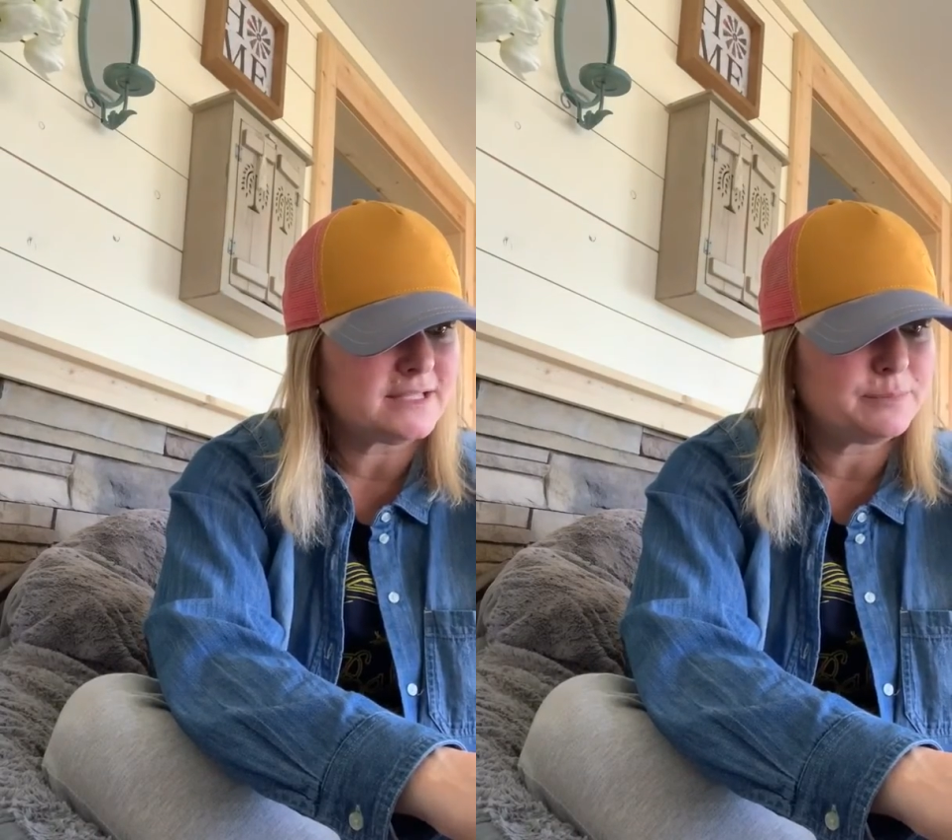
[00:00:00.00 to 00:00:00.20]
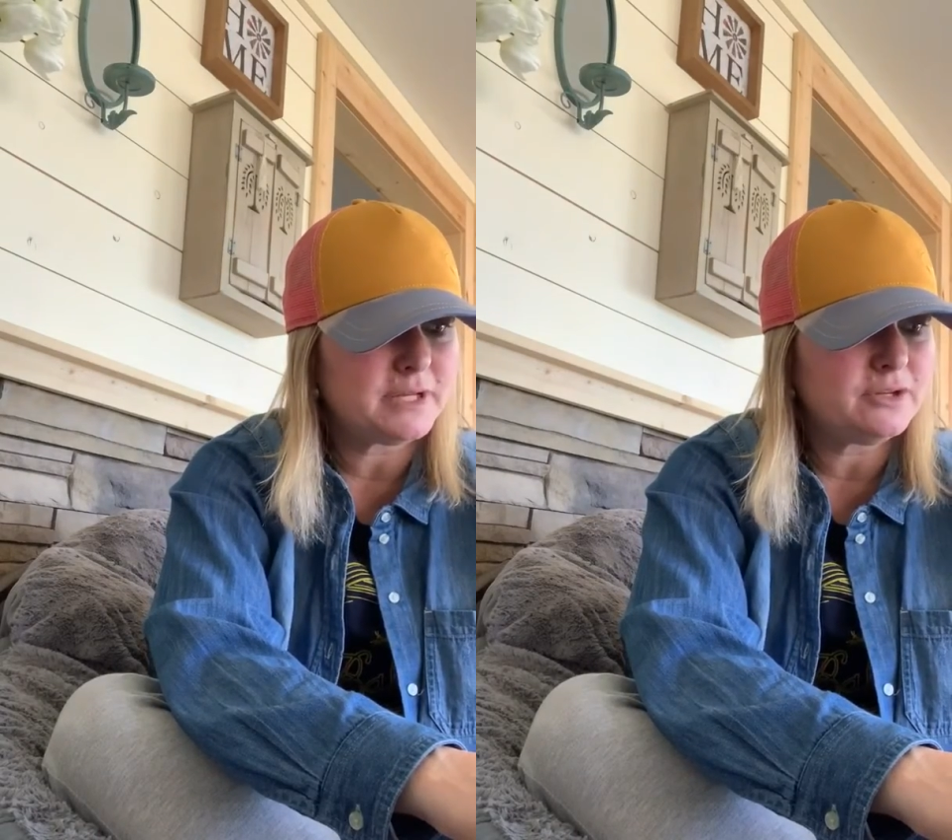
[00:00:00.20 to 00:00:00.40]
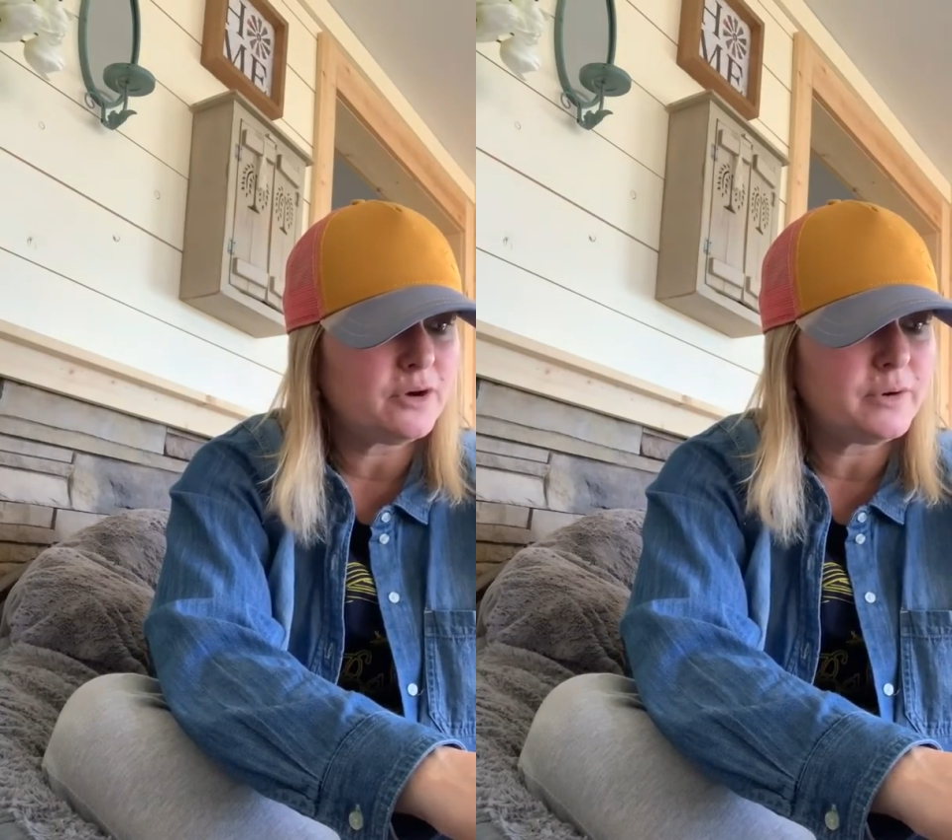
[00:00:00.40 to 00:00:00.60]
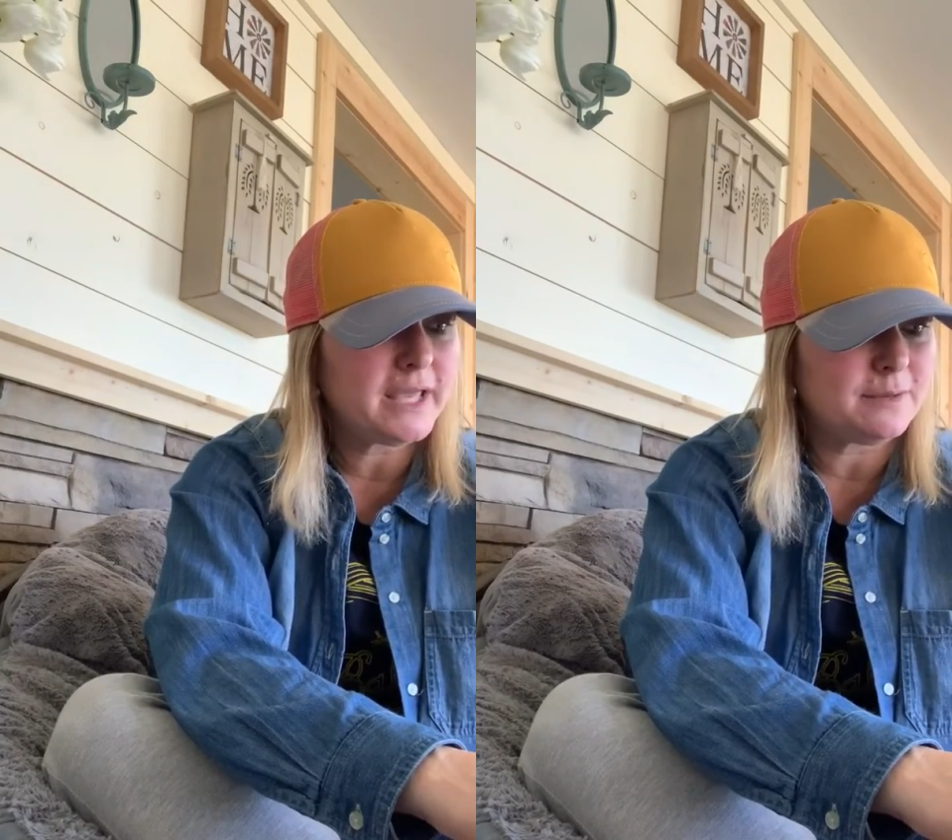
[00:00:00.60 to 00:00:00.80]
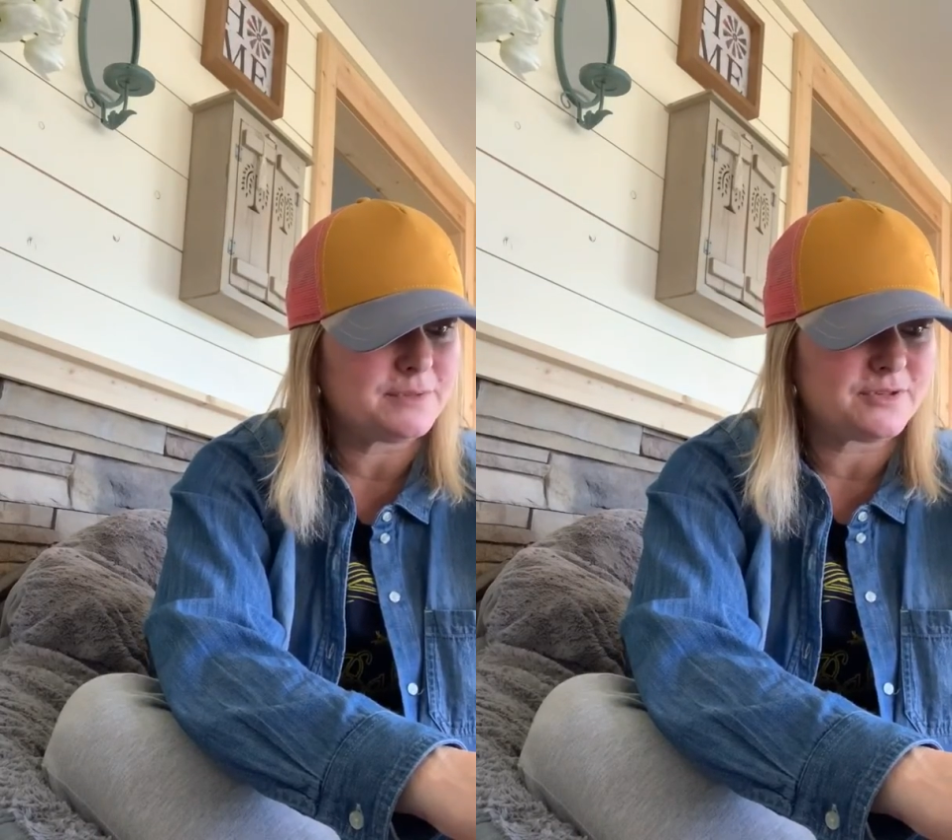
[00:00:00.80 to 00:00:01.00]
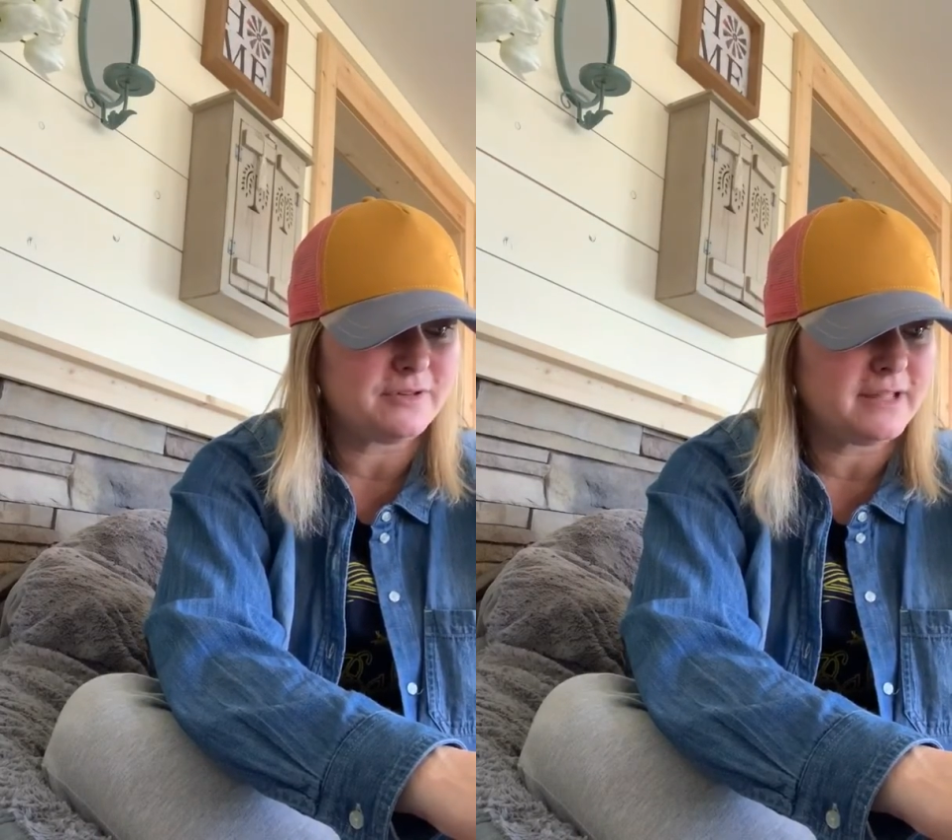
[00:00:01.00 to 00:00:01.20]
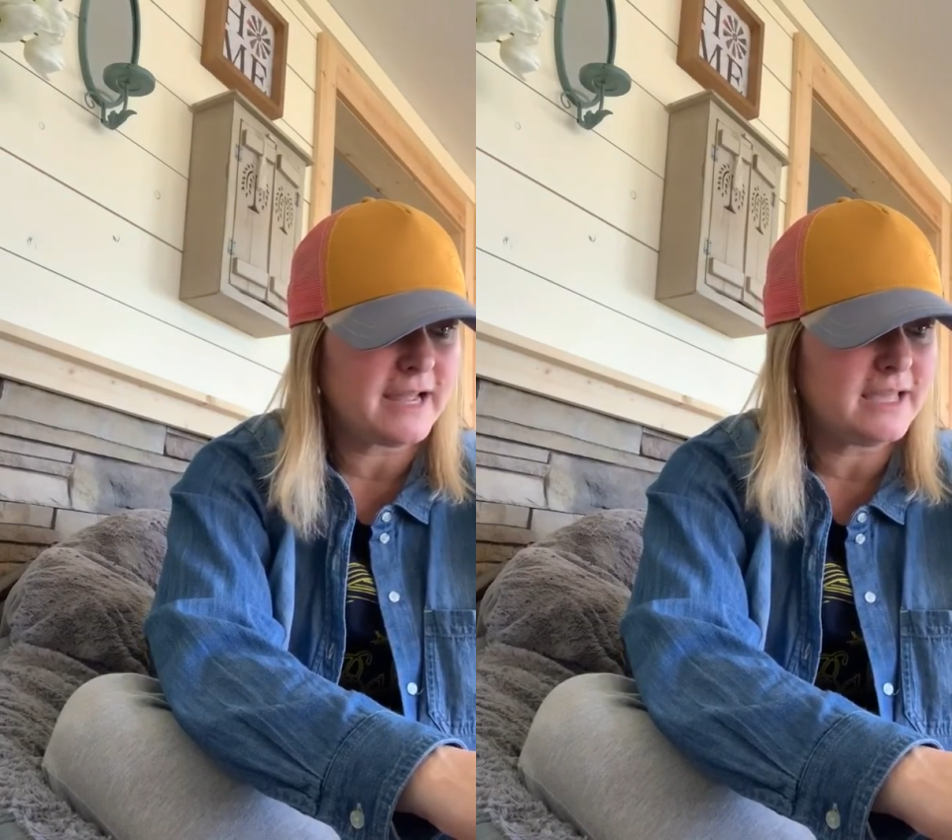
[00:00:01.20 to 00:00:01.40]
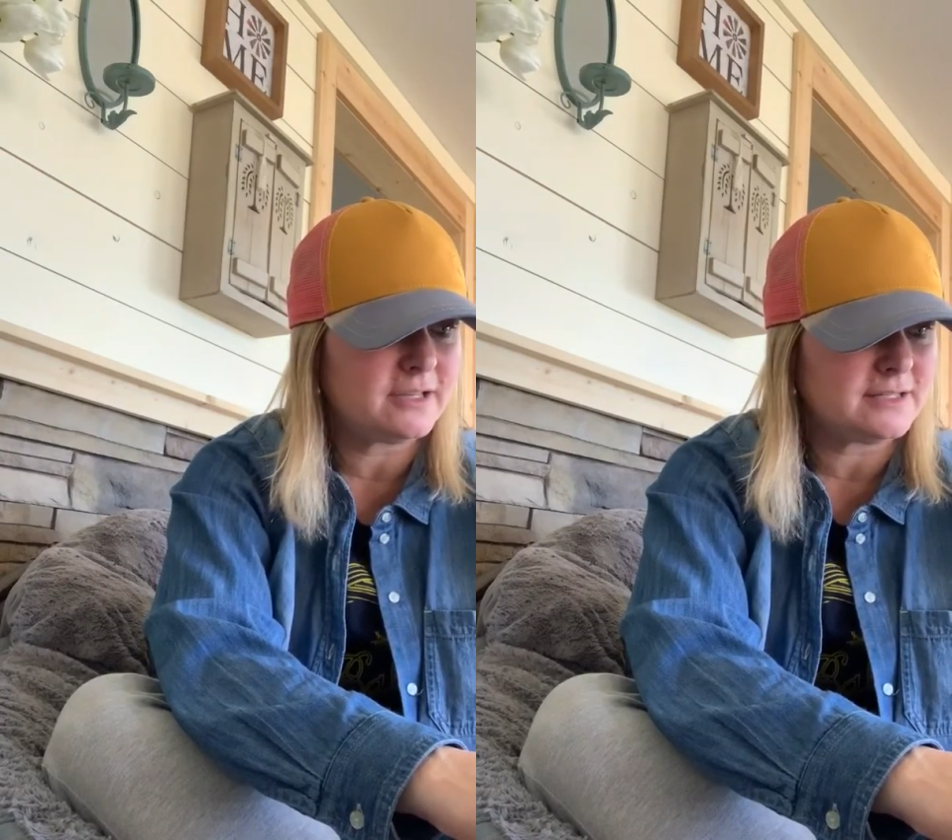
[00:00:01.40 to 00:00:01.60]
but no hamster that
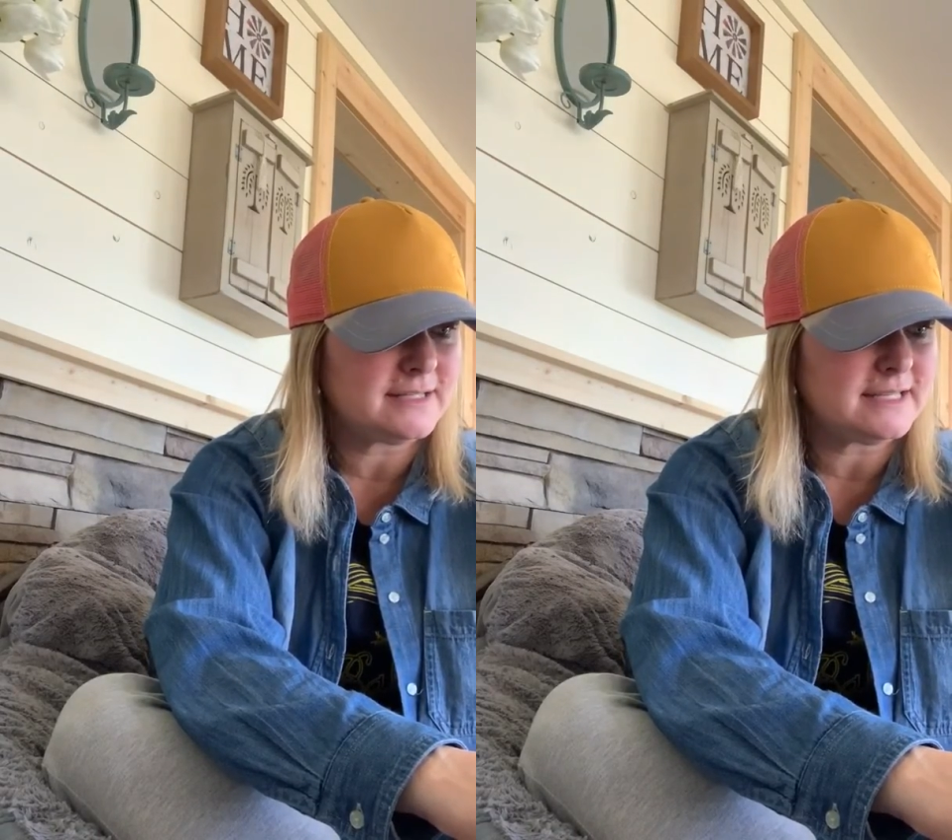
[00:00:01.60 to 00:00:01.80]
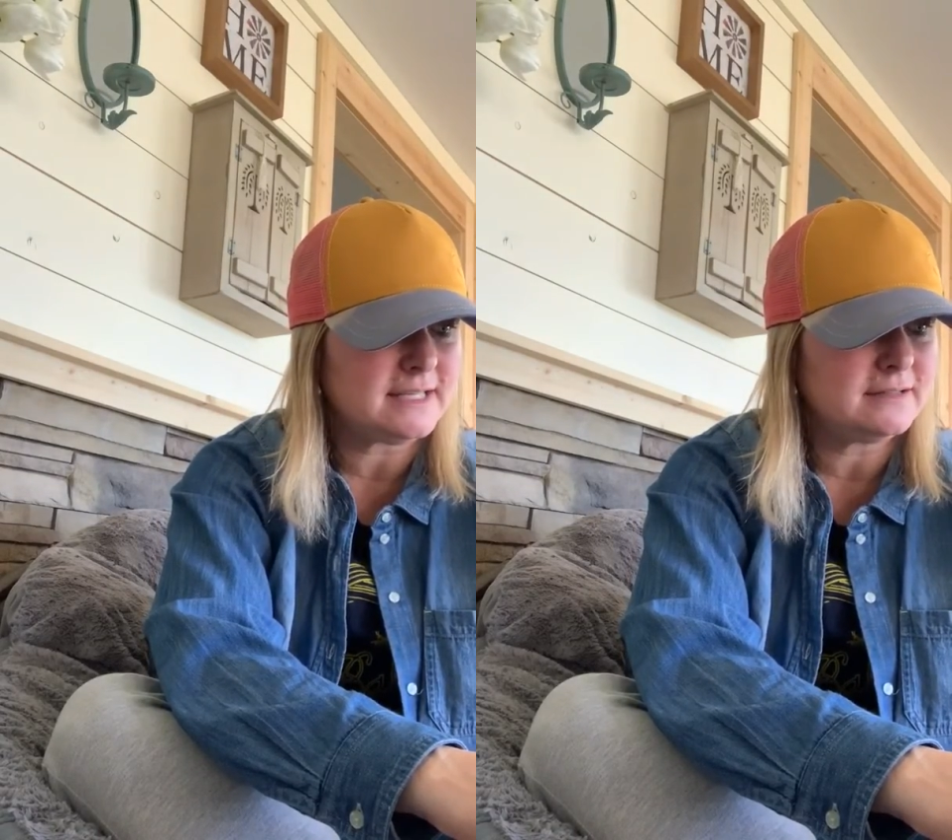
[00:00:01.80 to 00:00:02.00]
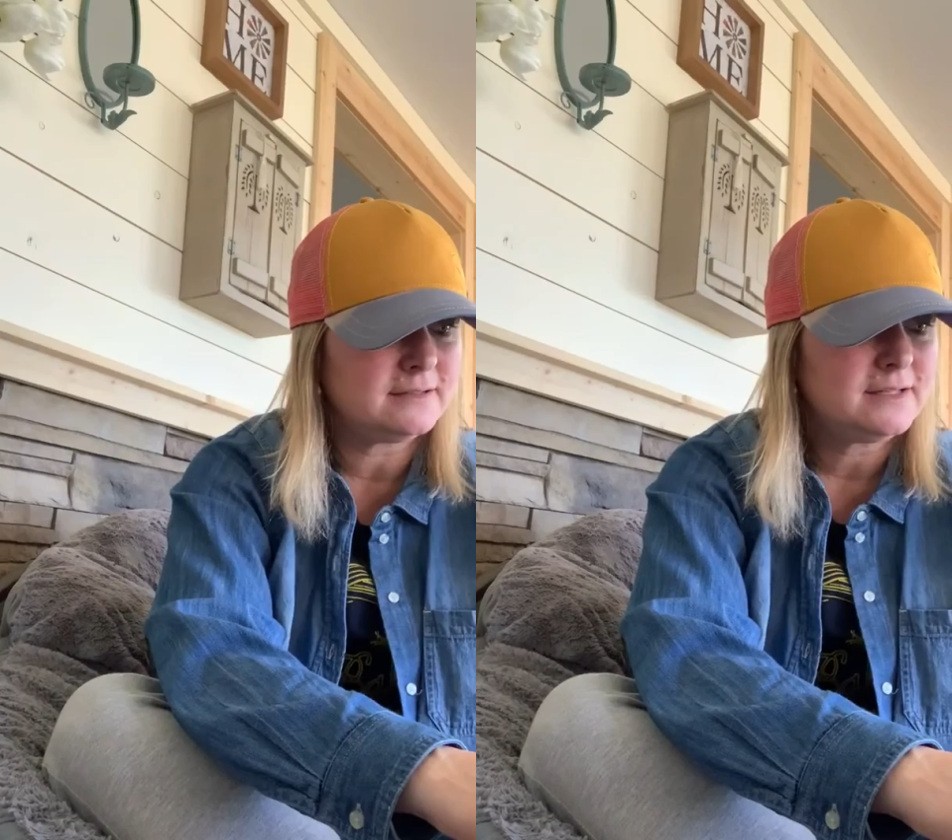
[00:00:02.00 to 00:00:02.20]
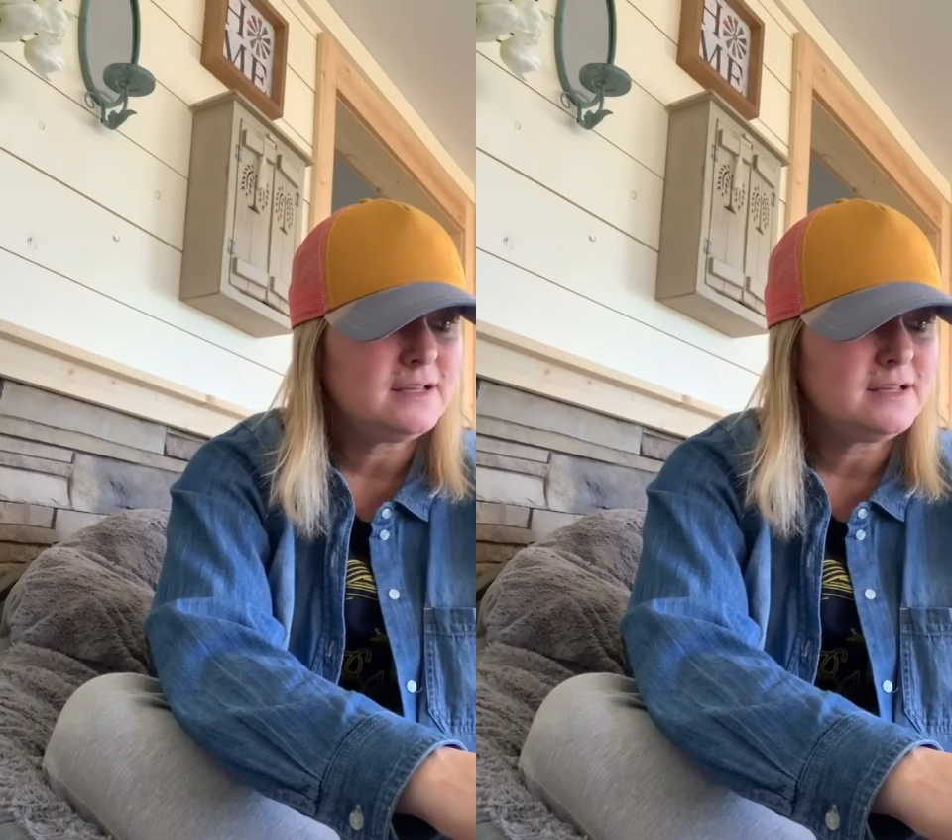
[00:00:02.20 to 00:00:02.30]
I could see.